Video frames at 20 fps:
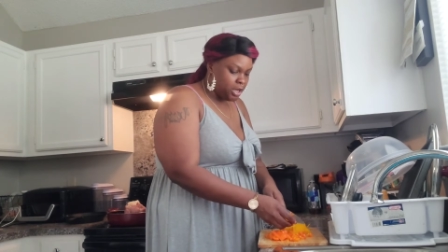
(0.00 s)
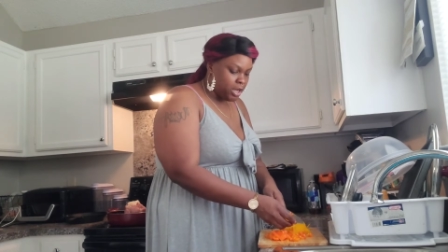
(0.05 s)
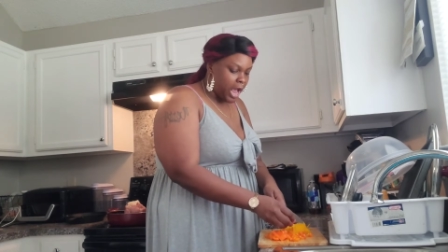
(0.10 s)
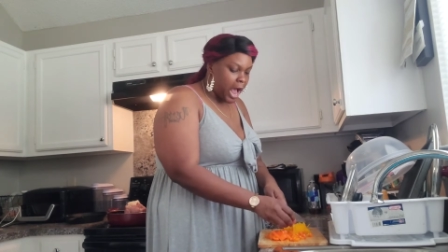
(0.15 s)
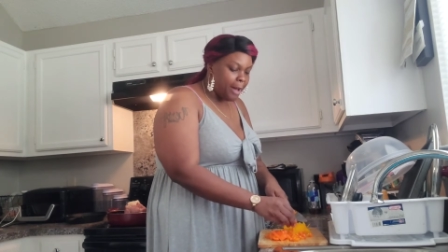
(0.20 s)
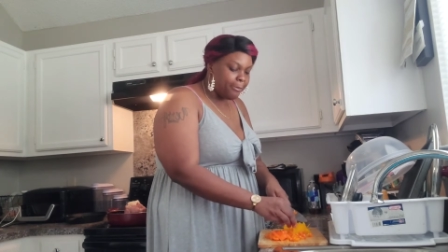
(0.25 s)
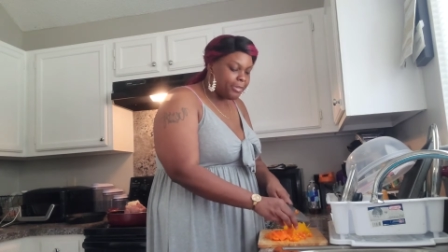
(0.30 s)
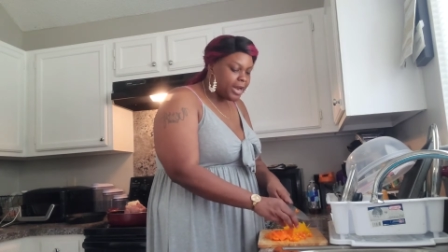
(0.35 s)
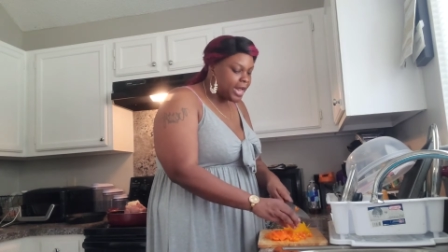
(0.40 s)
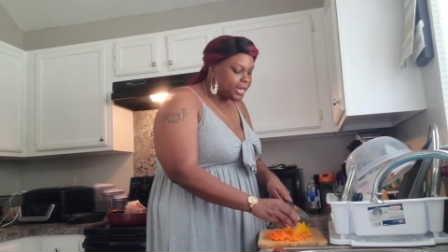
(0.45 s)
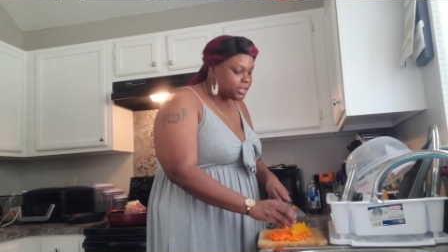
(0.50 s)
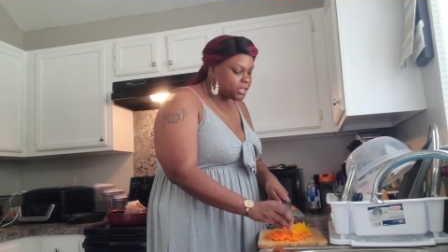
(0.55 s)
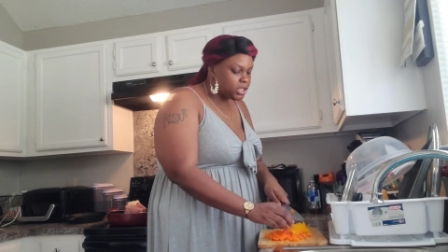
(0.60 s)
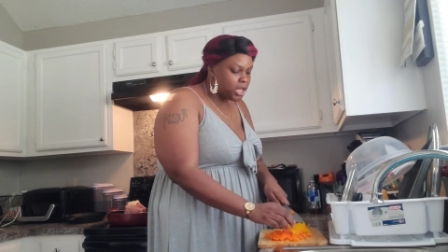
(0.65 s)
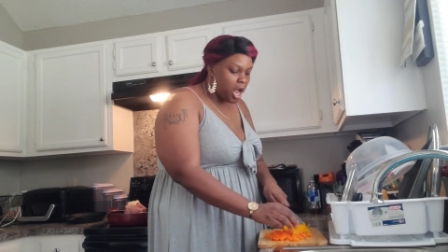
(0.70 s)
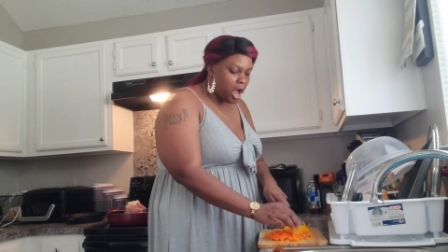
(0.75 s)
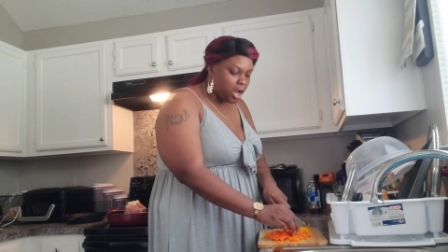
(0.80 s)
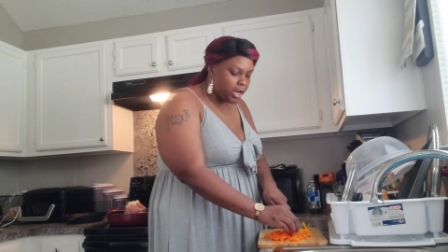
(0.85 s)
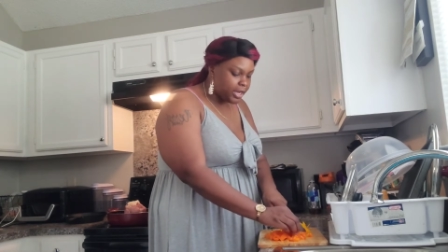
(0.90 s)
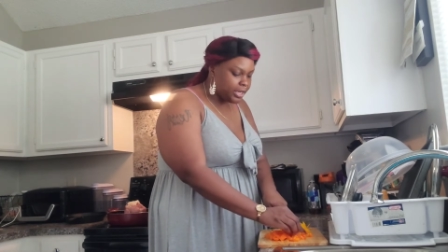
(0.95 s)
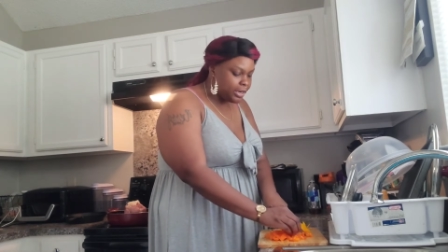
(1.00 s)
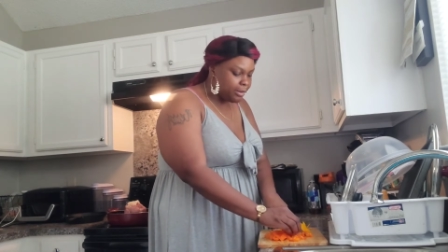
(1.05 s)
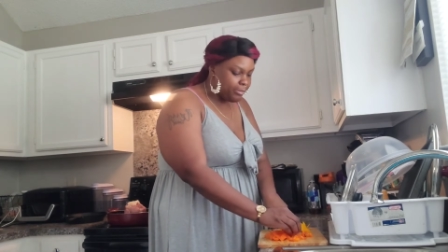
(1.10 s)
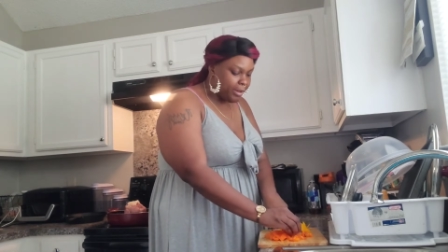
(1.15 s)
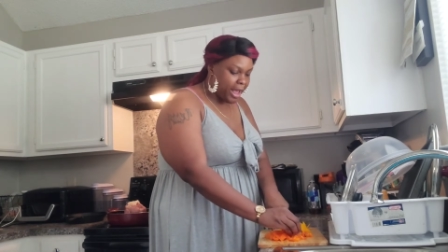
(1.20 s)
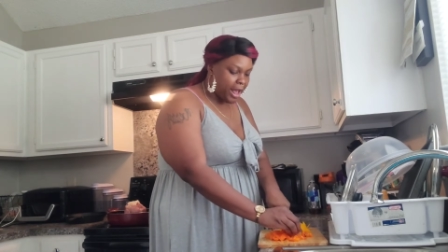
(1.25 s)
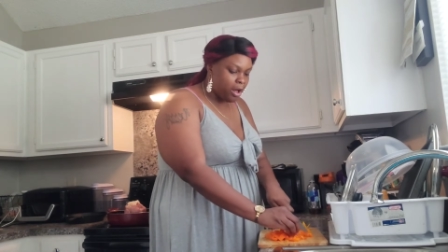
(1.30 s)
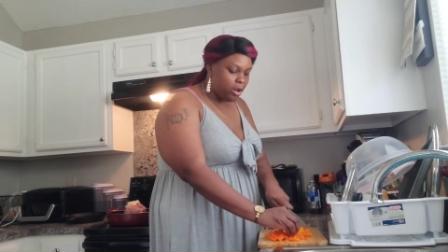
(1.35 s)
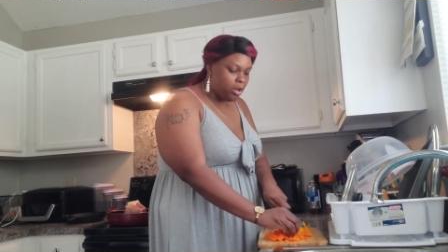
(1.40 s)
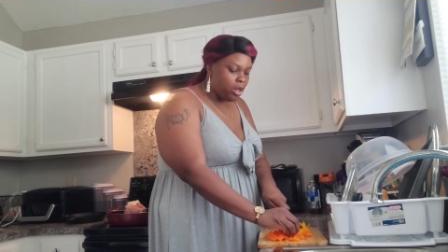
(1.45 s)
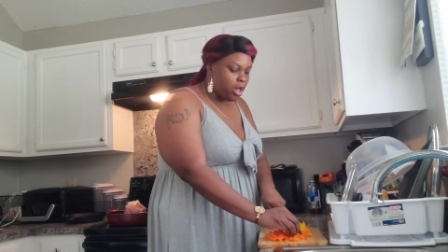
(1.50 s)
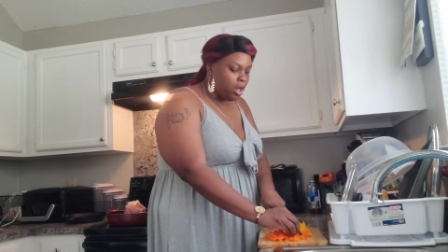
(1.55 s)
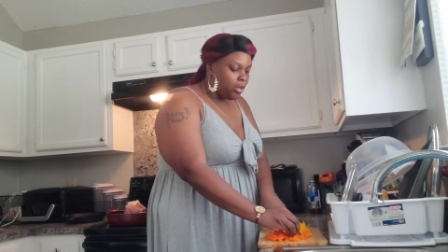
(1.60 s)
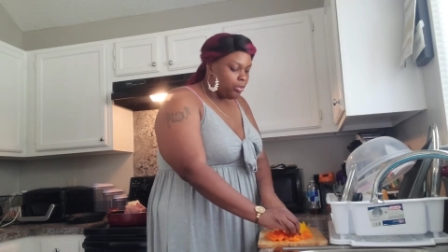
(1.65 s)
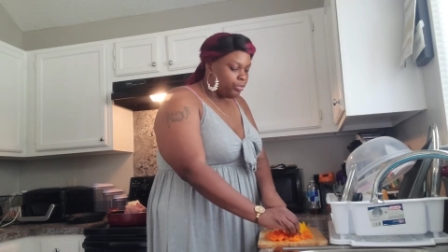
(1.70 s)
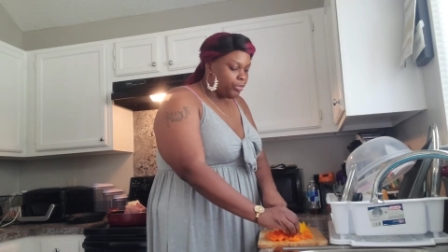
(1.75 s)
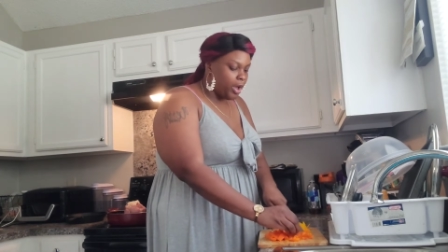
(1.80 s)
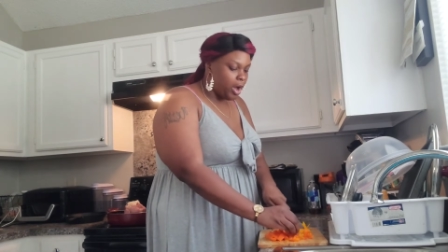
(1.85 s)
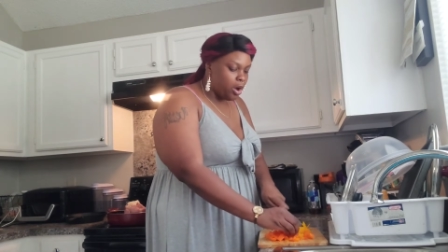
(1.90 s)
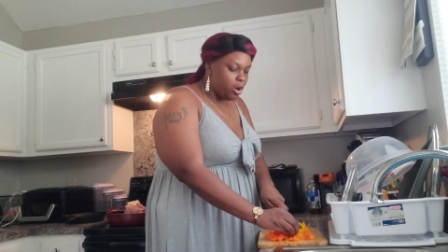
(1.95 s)
I'm not talking about
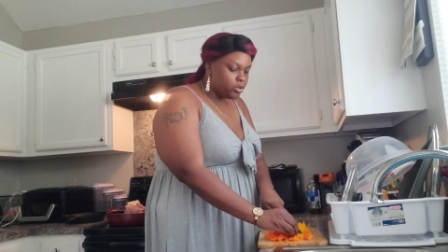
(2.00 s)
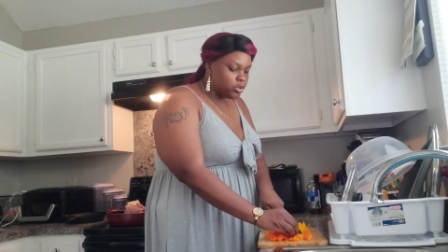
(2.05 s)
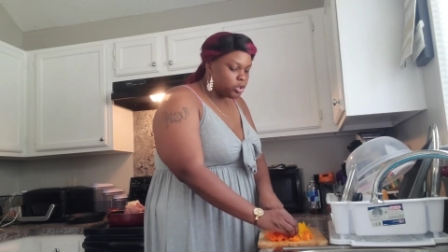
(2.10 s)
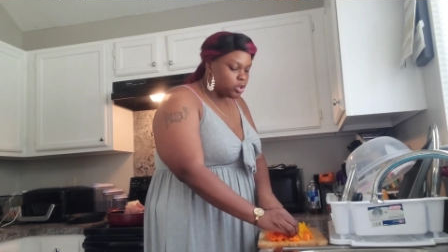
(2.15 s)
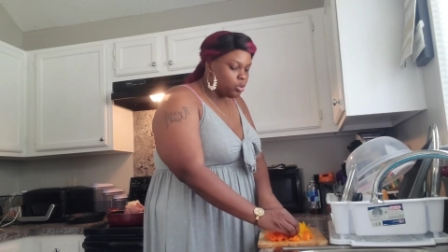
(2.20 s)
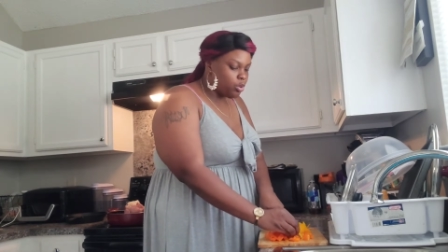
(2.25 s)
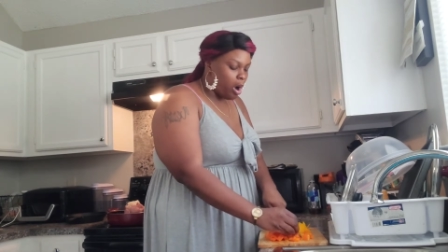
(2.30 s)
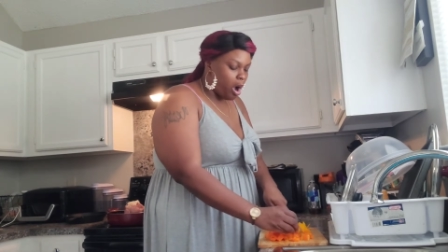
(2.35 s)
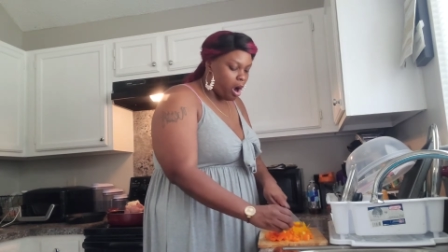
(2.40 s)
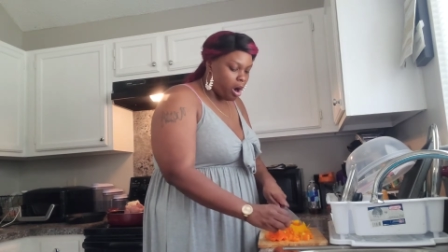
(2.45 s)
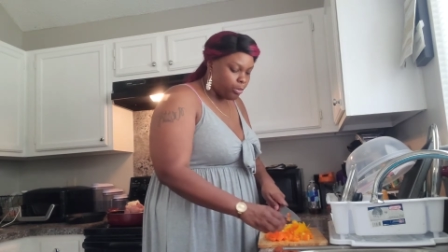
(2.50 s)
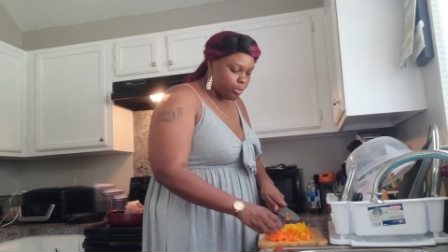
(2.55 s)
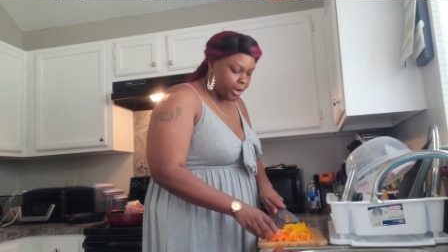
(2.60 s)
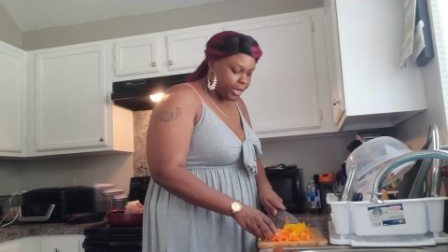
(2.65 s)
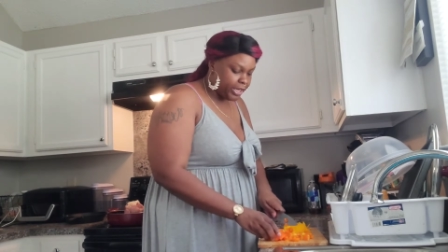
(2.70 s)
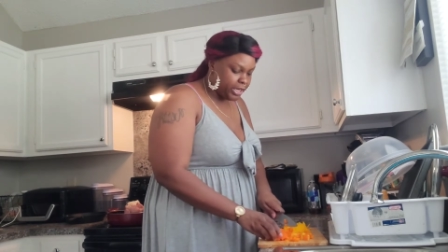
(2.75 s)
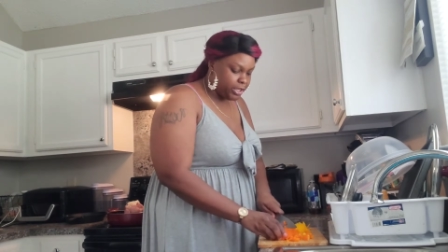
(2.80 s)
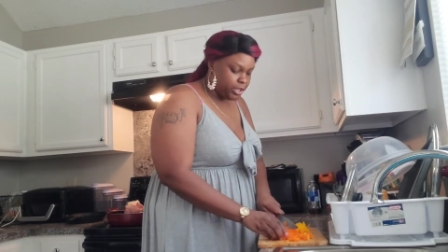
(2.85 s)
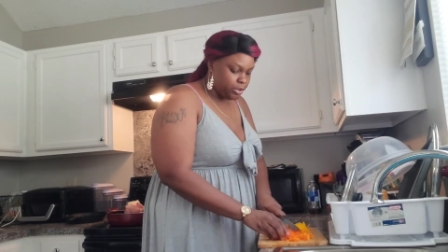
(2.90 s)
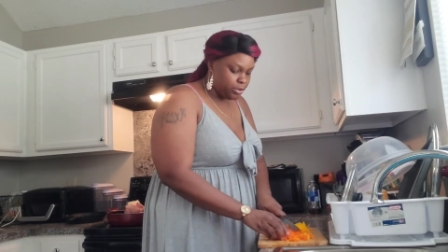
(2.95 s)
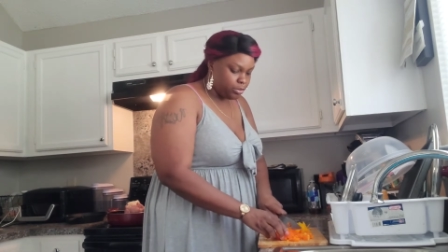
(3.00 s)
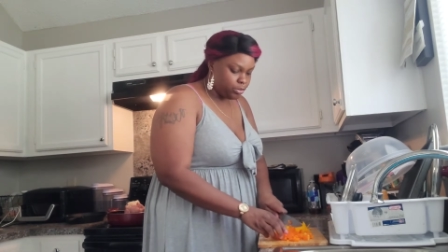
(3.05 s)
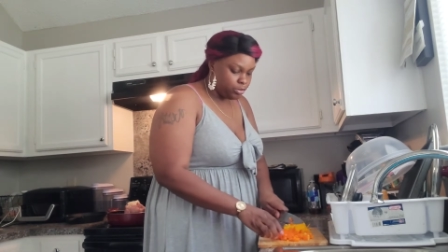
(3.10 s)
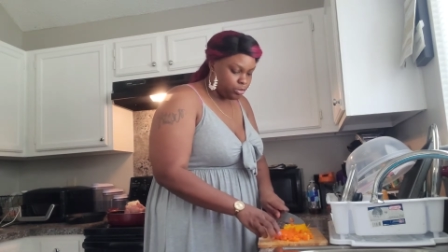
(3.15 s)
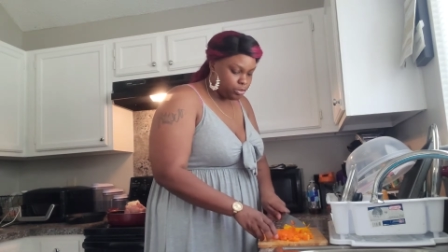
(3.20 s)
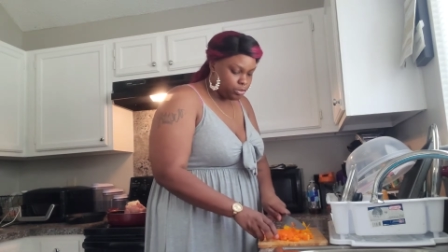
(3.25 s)
those who already do.